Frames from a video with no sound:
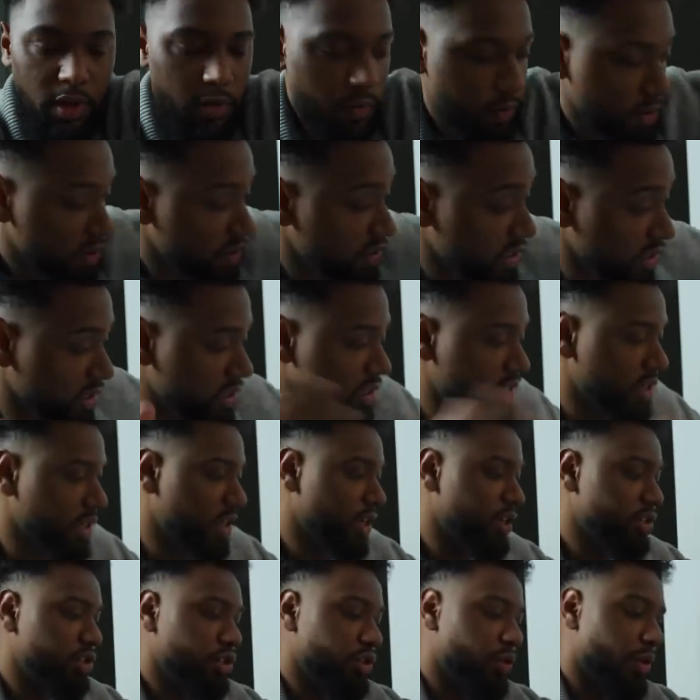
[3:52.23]
For the
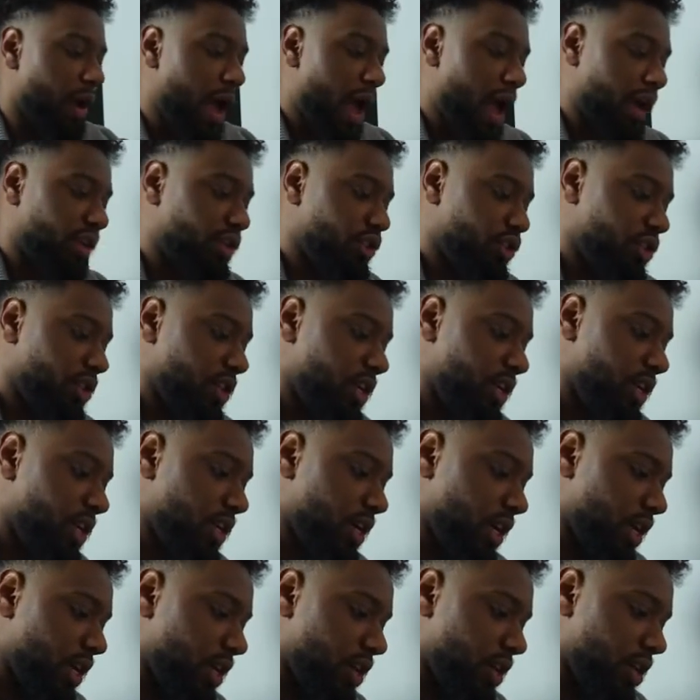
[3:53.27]
16-inch, you actually
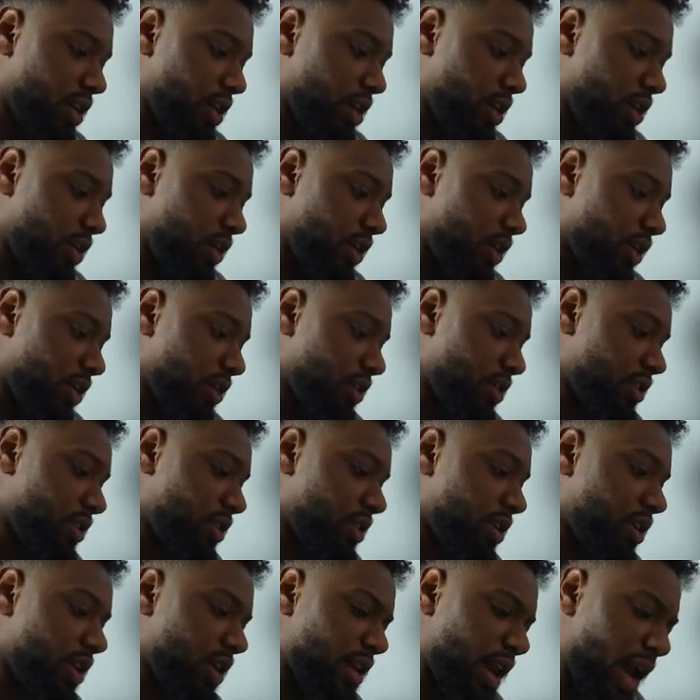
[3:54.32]
get
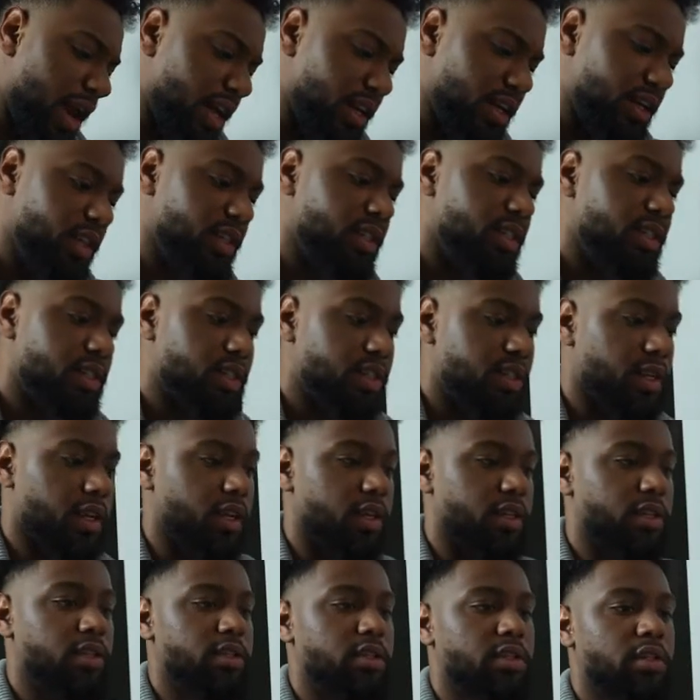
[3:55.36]
this
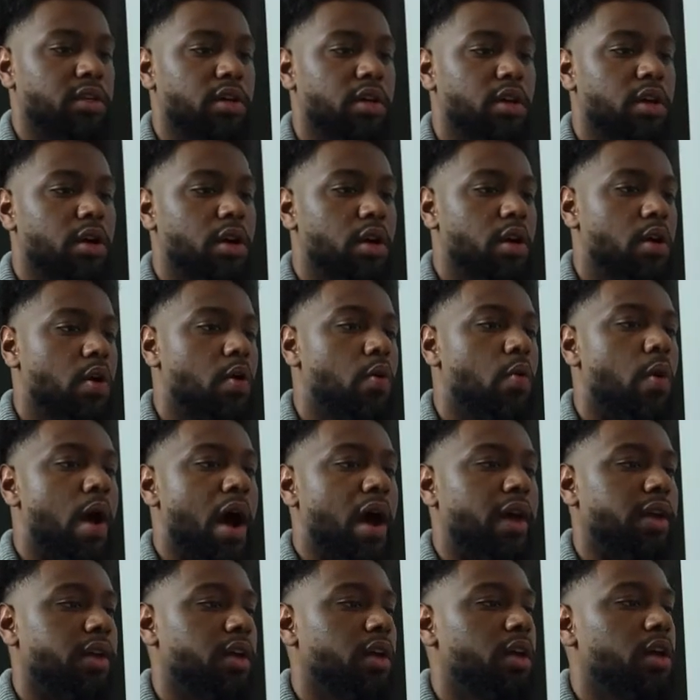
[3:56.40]
96
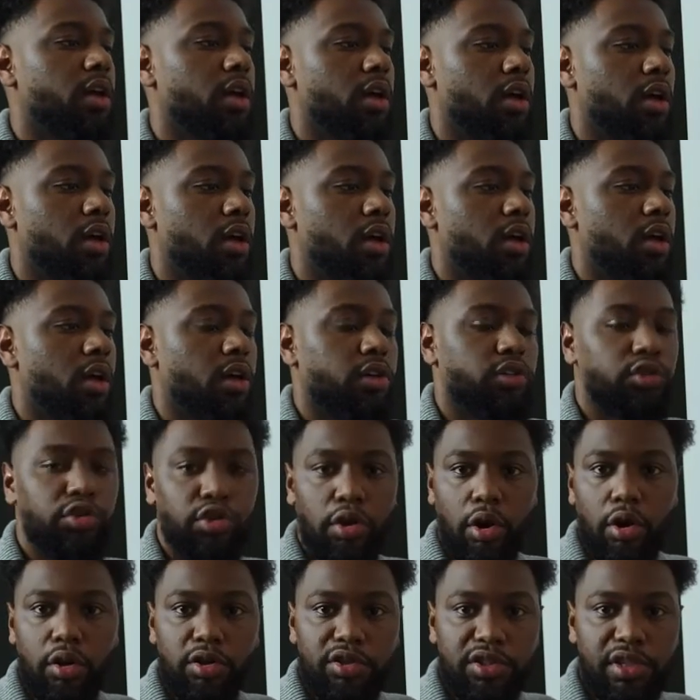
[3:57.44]
watt
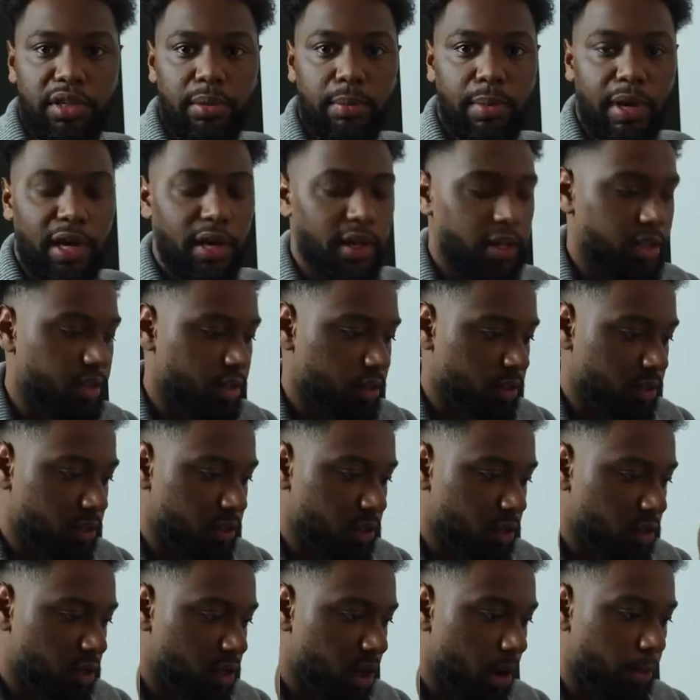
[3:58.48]
charging base,
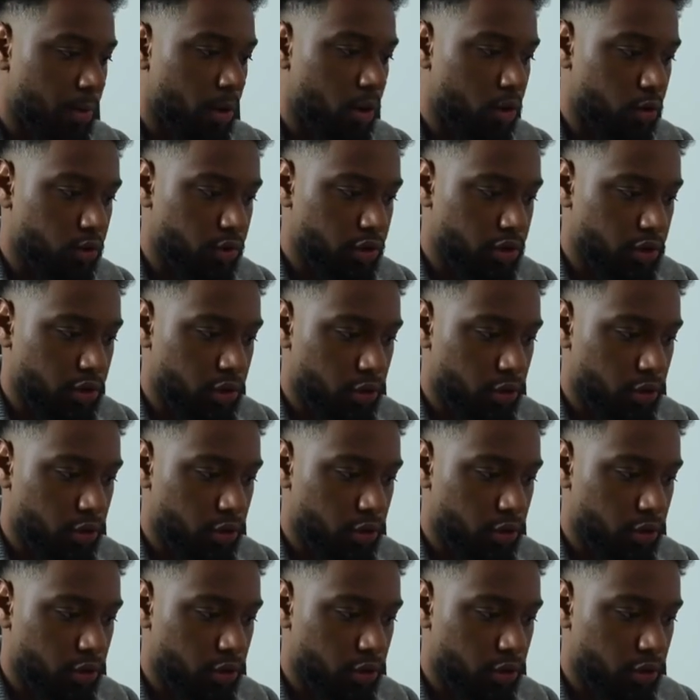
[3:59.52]
opposed